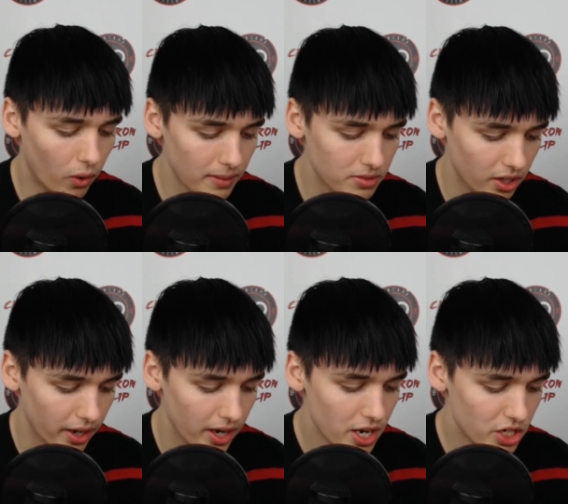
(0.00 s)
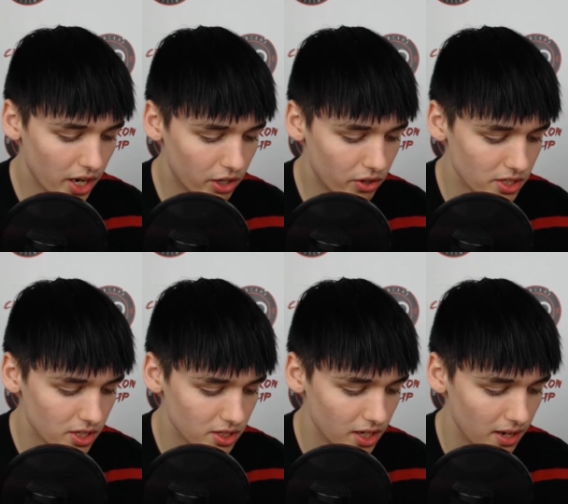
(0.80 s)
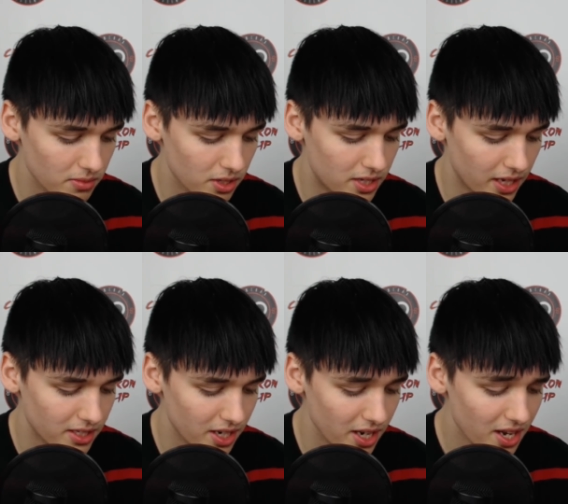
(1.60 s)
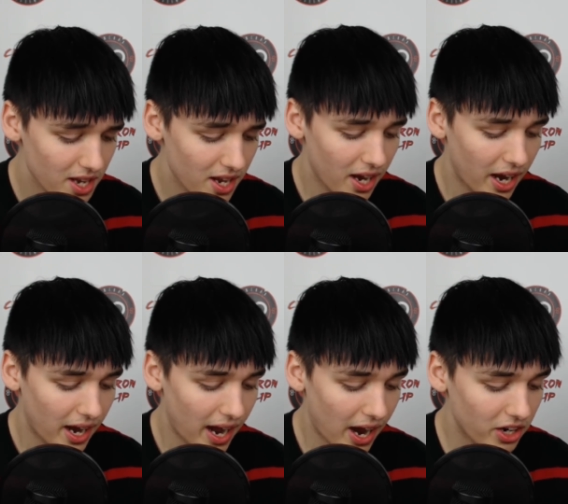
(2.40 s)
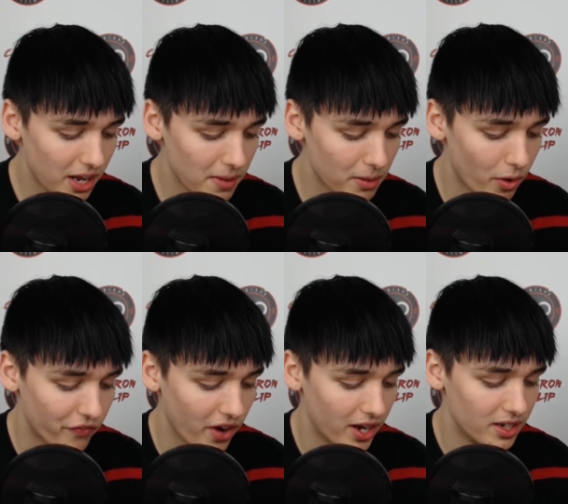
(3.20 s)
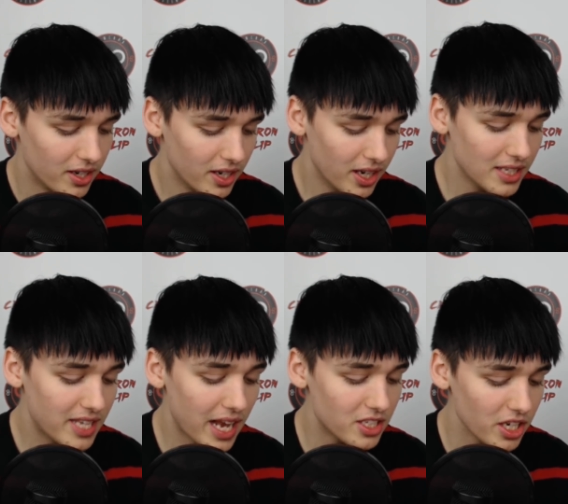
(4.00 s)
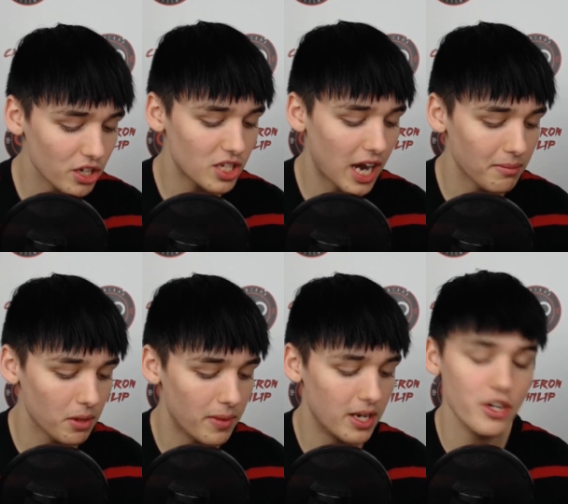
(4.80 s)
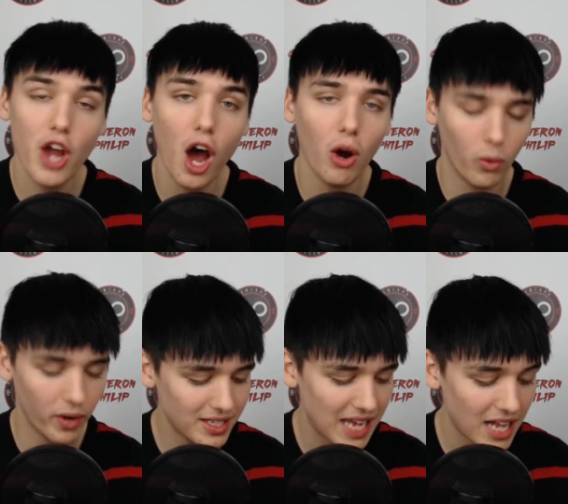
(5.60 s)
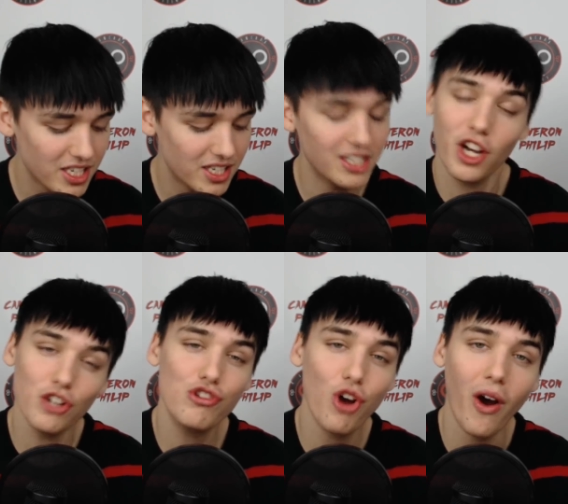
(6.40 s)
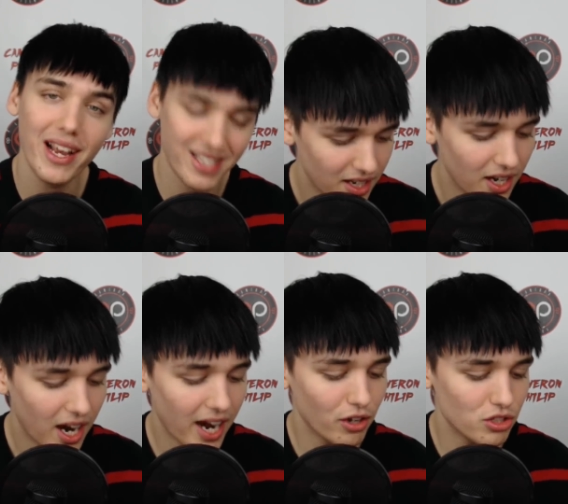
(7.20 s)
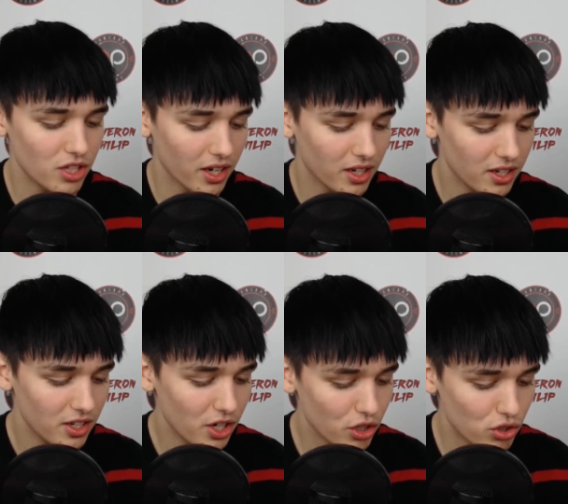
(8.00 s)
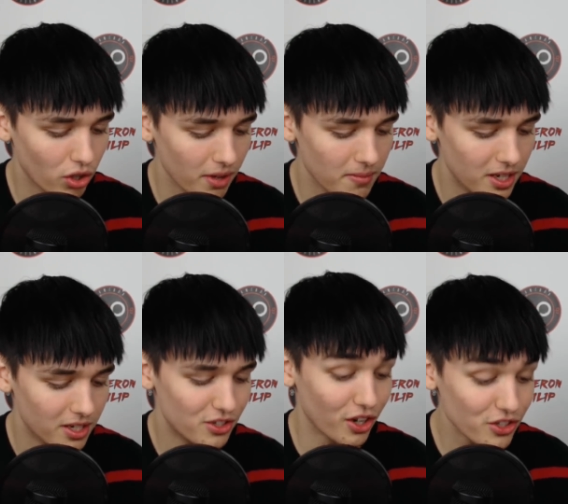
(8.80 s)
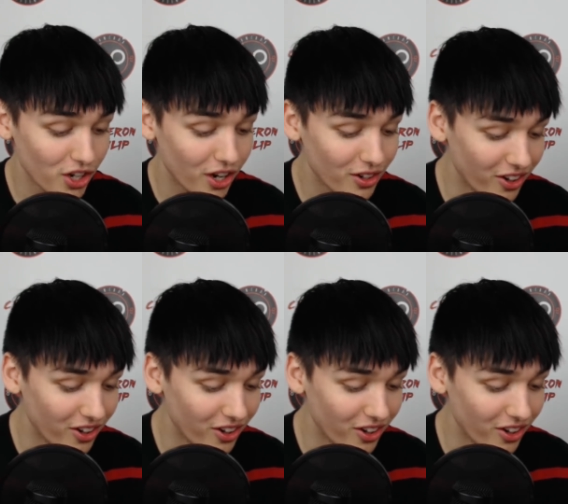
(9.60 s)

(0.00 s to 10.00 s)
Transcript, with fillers: I'm sorry. Should I increase this in game's intensity? How could I make it more fun? Intensity or time limit? No! Intensity. Good choice. Hi, Hoseok. You're controlling me. Jung jung